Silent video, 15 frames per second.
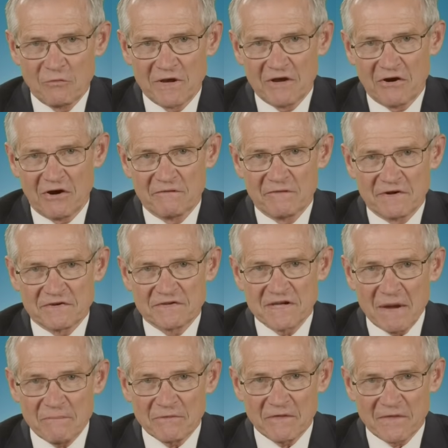we kind of
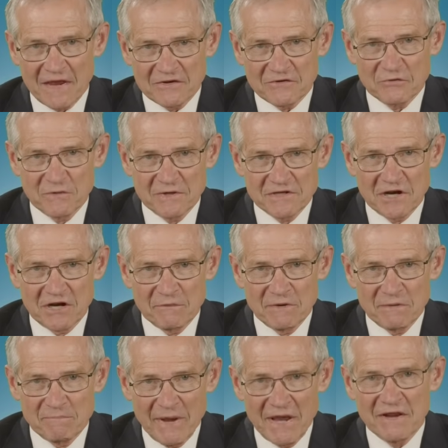accept that that's always going to
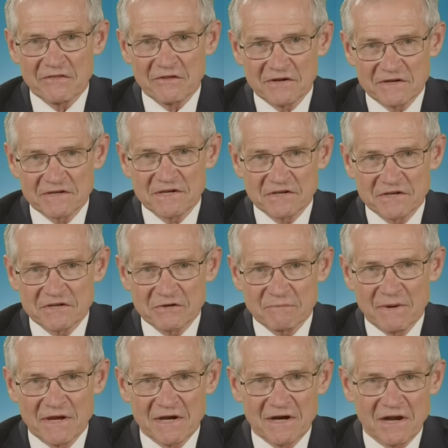be better, that decisions
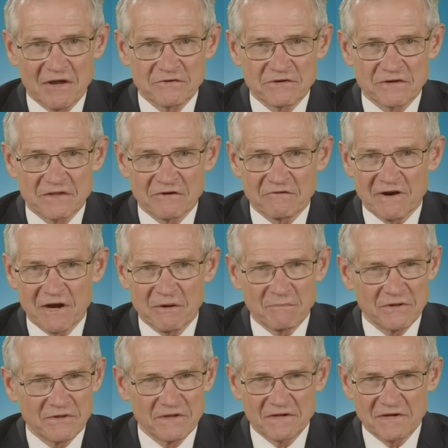are made closer to the
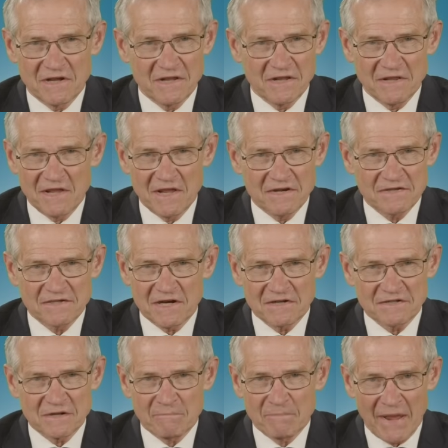ground, but it's
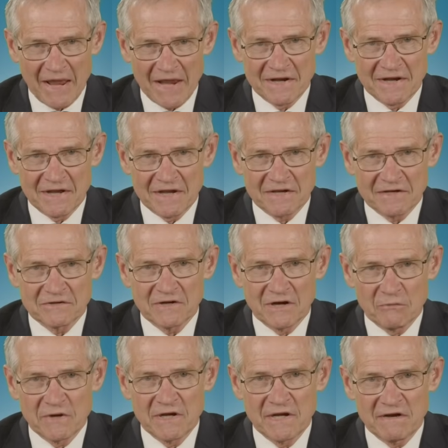just a Band-Aid. You
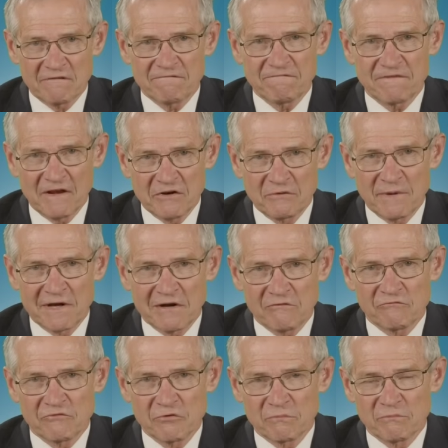know, we need a
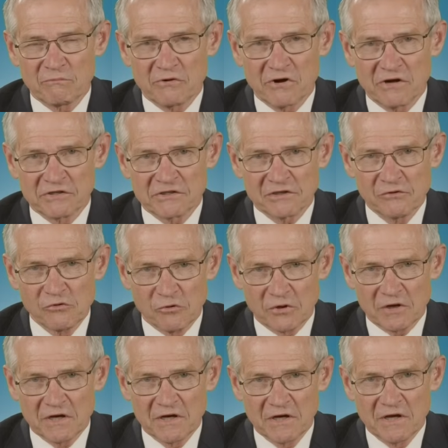fundamental root and branch
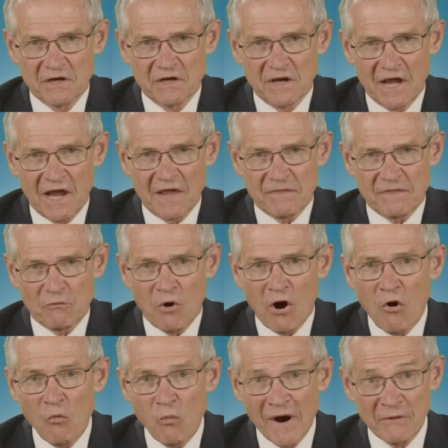look at the
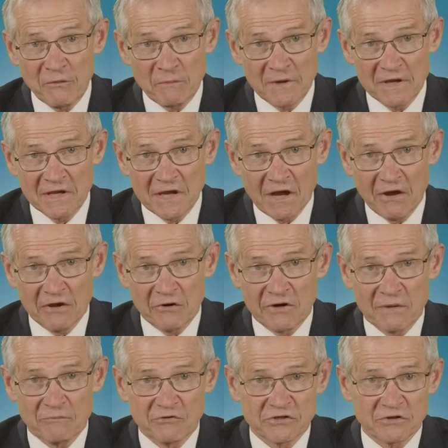whole way we've been going
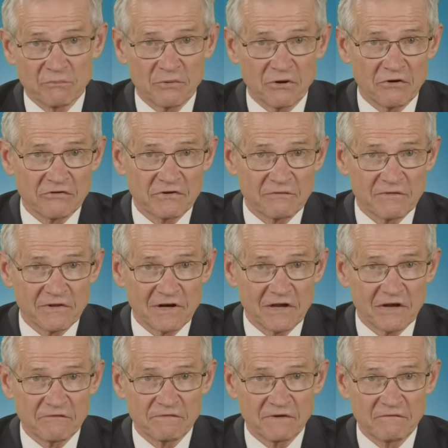on Aboriginal policy for the
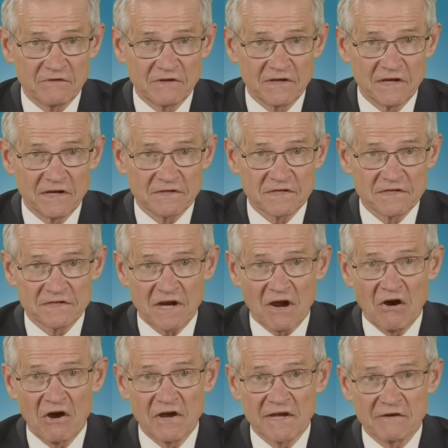last 50 years, this
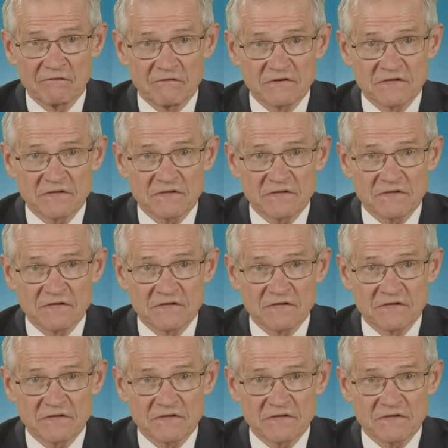idea